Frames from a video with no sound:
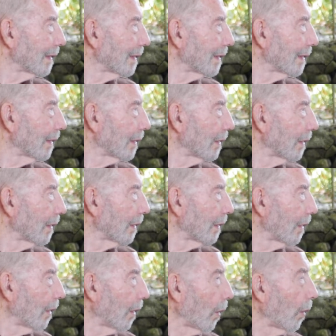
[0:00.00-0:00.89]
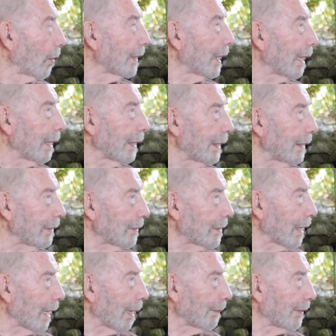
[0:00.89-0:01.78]
Oh yeah,
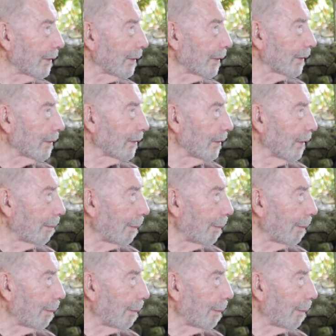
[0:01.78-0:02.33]
the